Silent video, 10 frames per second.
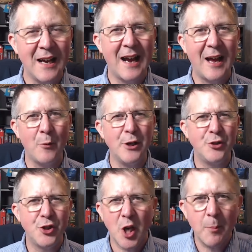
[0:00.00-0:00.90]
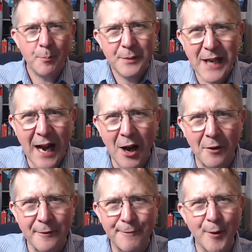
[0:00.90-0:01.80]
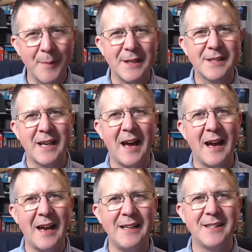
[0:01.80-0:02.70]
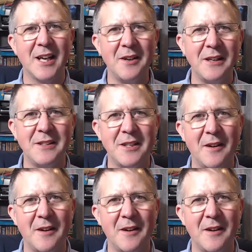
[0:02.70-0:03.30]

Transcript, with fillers: i would jump down from the sky turn into